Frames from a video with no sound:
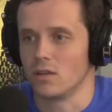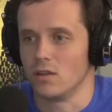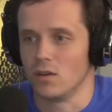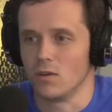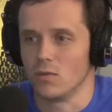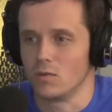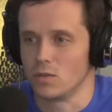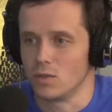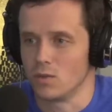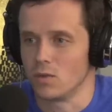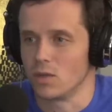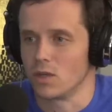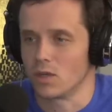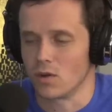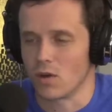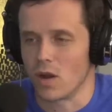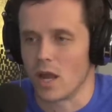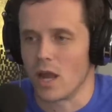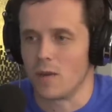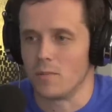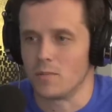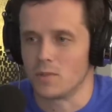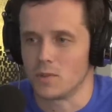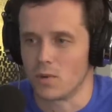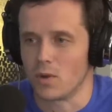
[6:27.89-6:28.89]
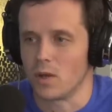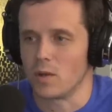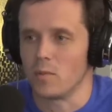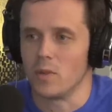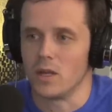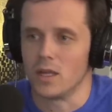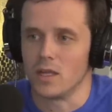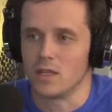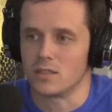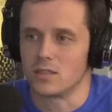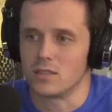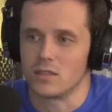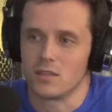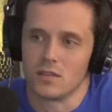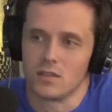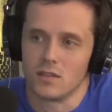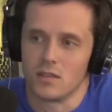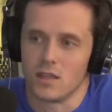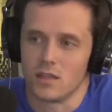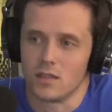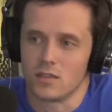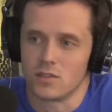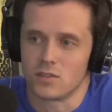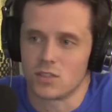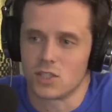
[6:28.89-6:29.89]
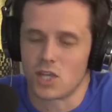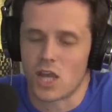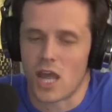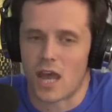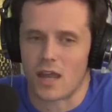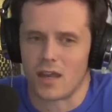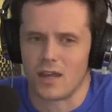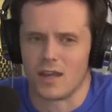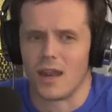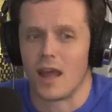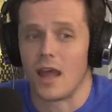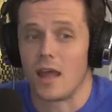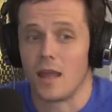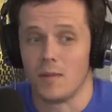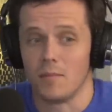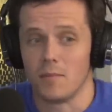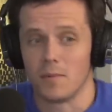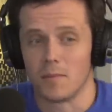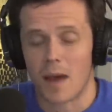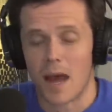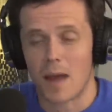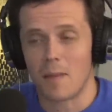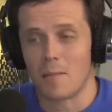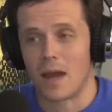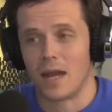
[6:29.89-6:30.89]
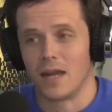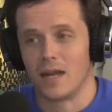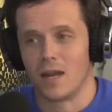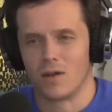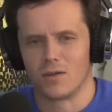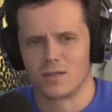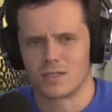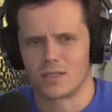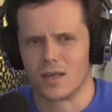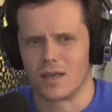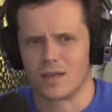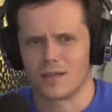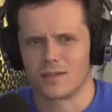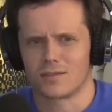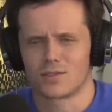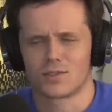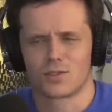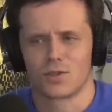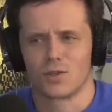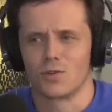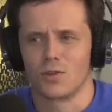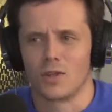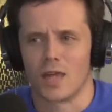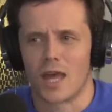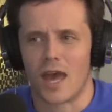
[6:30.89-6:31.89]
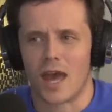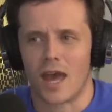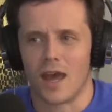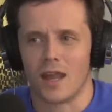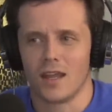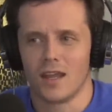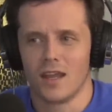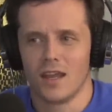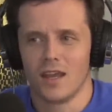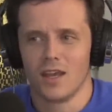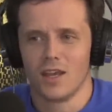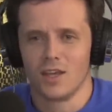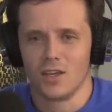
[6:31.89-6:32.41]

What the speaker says: Do you want to grab 20 minutes and chat? And in my mind, I was like, screw that.